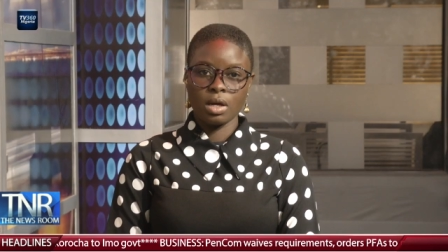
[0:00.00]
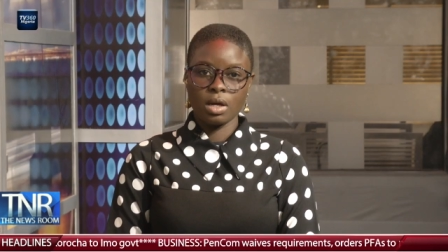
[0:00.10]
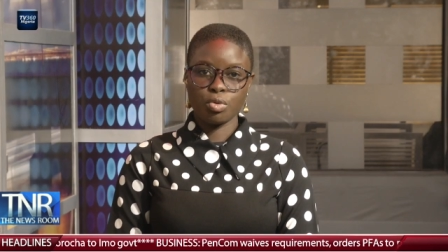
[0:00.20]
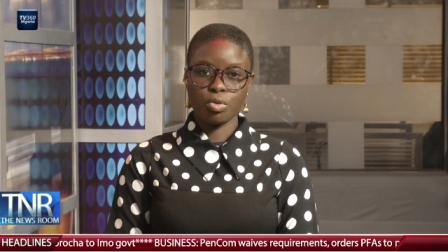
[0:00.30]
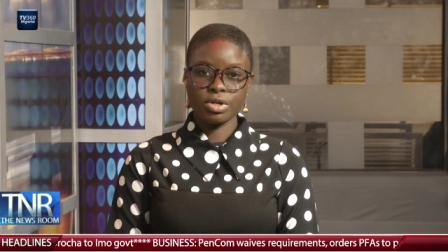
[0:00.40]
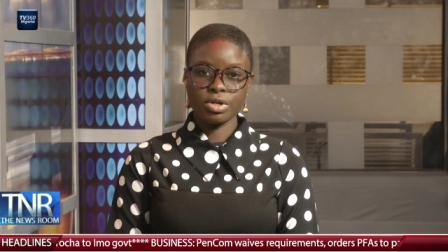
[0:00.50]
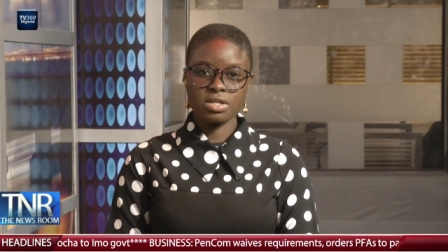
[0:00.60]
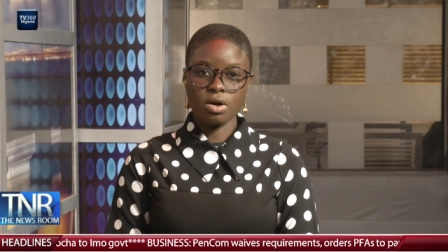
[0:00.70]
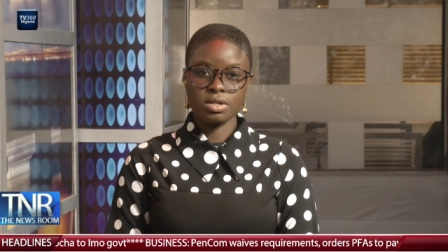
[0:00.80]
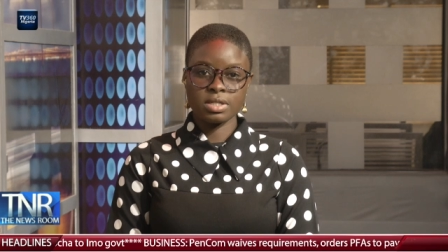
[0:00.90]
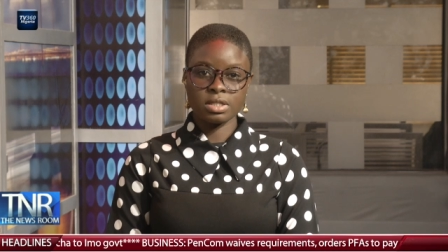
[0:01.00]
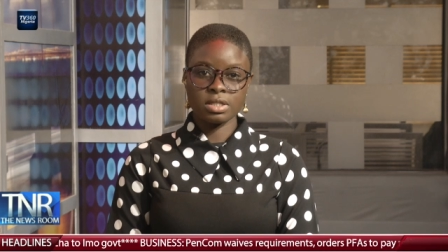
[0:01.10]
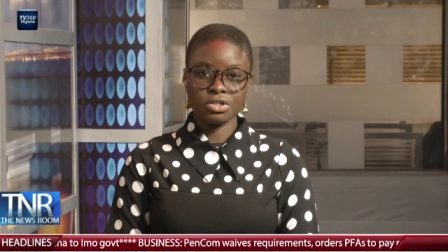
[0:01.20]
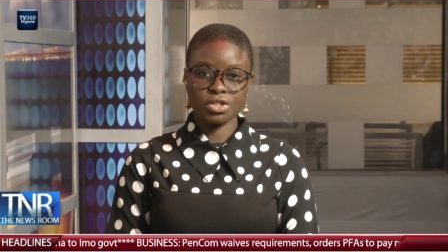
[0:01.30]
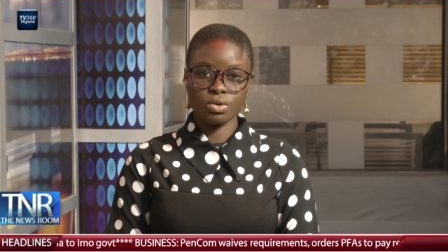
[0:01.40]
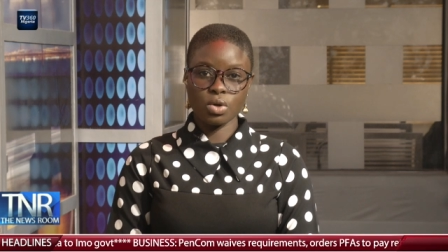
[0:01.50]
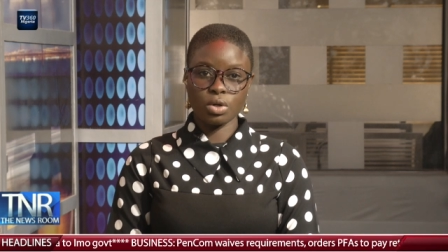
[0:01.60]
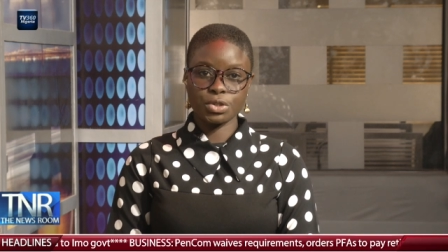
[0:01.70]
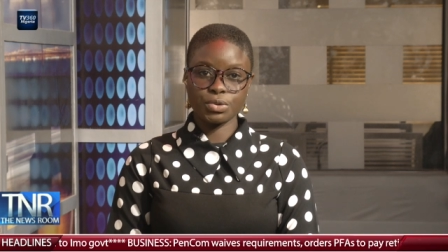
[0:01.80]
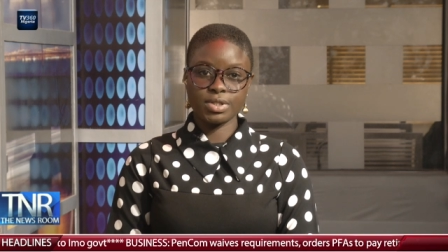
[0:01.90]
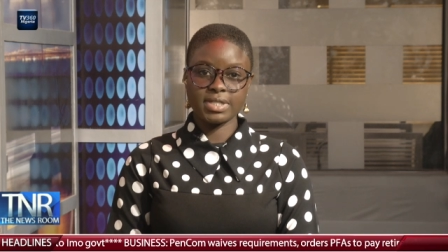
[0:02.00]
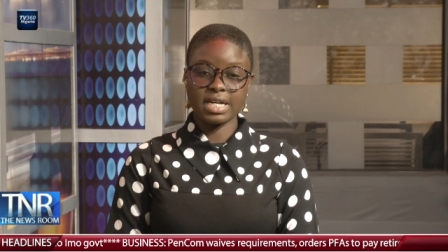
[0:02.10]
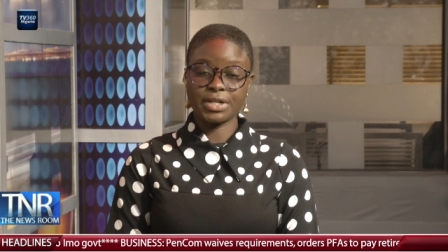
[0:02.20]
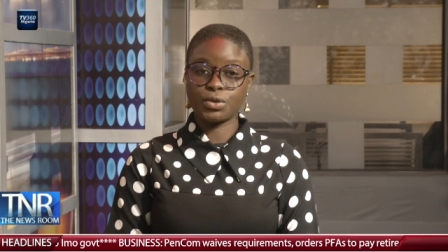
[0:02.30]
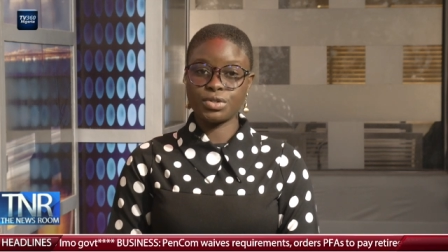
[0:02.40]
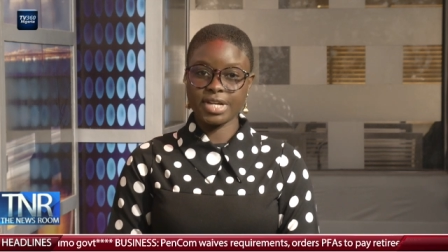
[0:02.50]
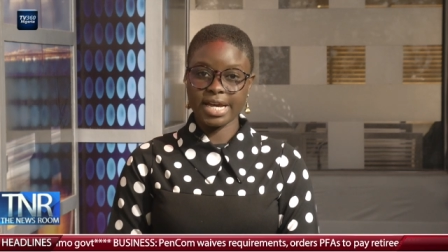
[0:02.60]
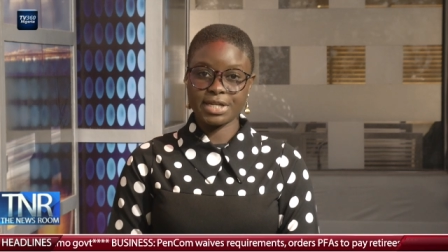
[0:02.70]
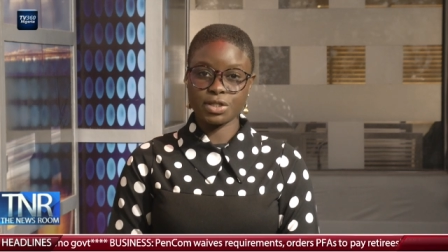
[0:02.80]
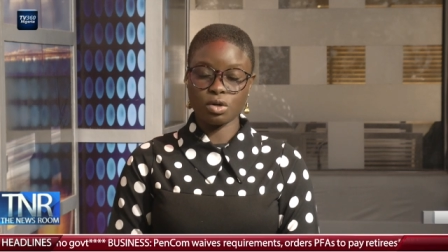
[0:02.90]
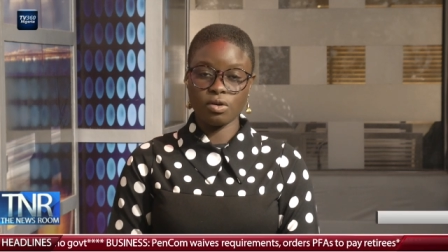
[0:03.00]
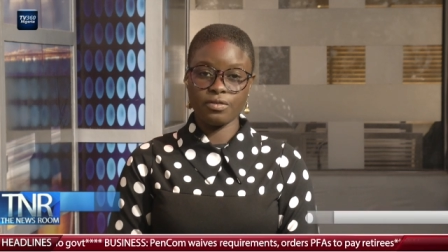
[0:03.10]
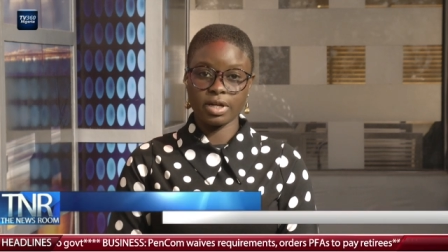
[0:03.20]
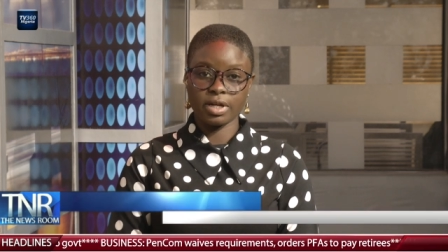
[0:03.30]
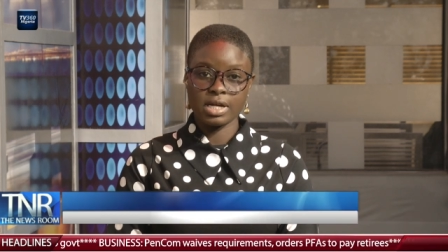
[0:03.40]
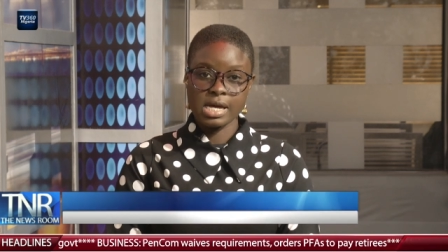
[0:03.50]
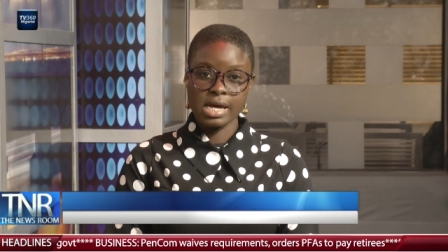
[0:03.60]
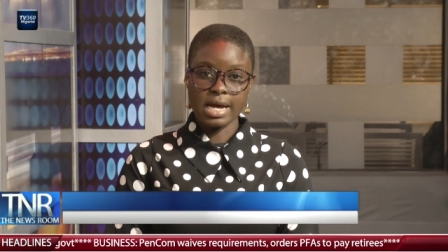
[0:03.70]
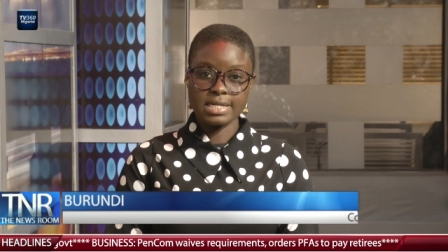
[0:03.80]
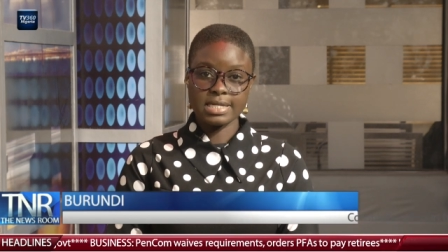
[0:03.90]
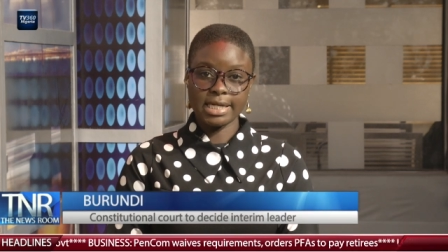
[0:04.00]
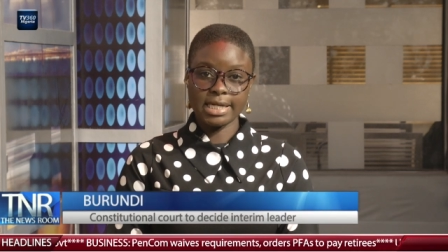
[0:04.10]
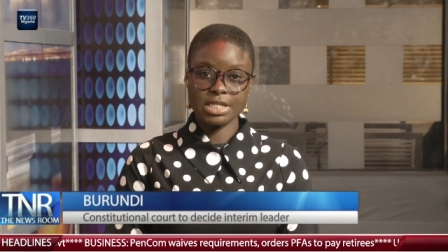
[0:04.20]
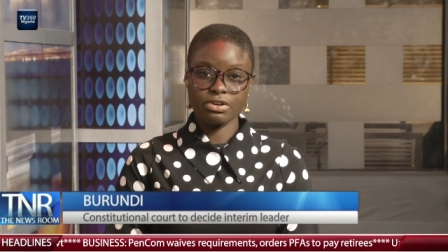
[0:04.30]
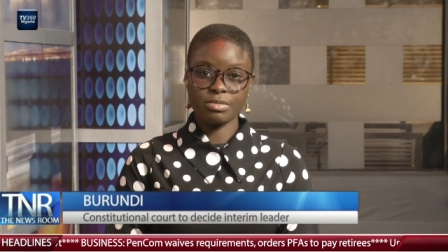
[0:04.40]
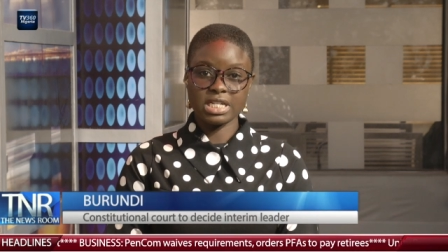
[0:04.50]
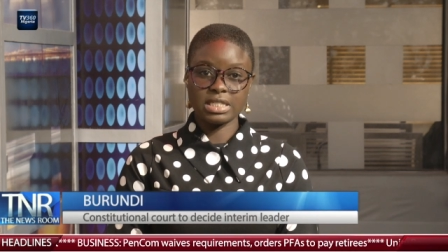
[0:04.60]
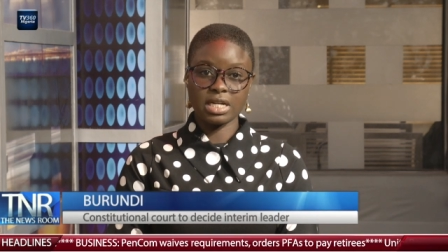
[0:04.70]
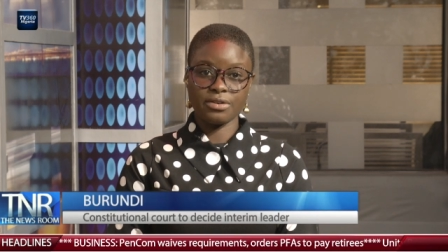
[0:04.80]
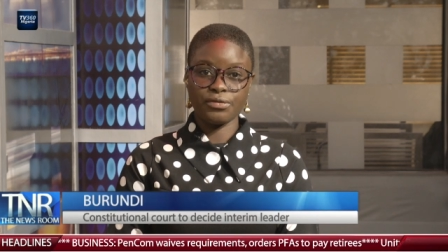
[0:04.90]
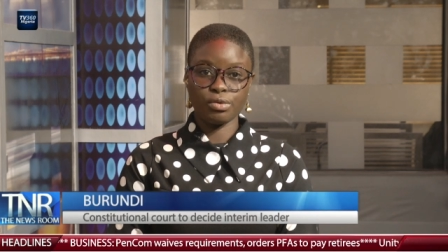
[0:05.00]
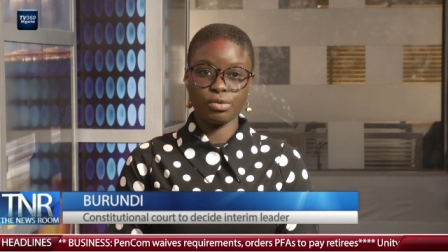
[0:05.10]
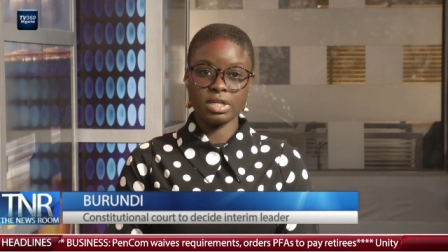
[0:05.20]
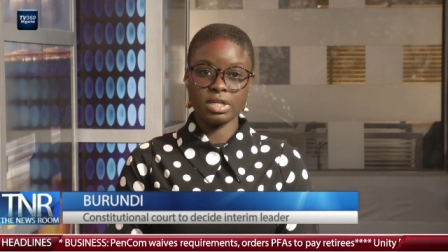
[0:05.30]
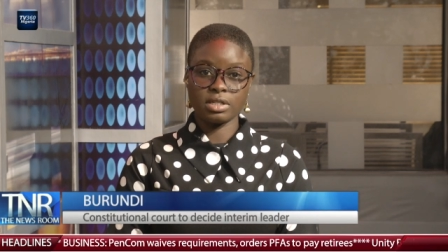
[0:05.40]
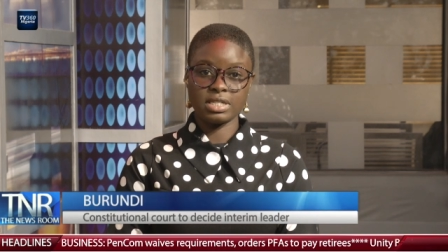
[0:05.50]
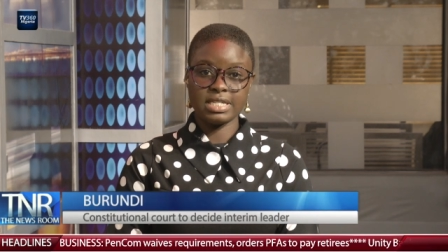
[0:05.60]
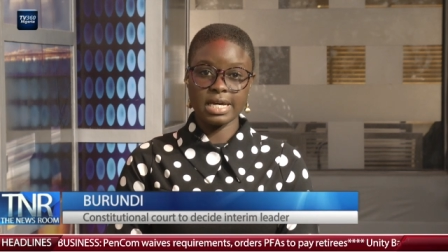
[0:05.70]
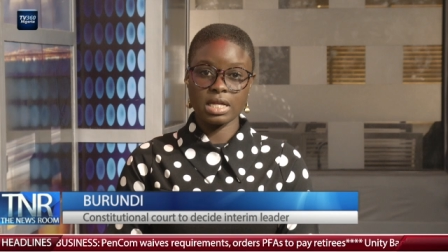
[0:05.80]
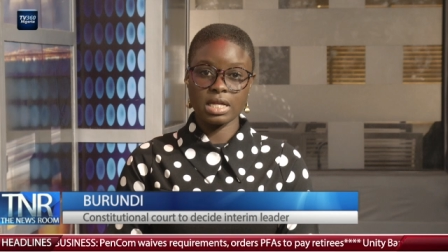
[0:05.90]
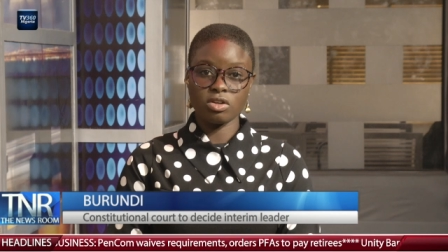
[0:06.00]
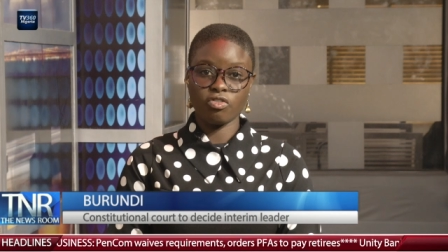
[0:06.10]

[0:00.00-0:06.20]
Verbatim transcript: Burundi's constitutional court will decide who takes over as interim leader following the sudden death of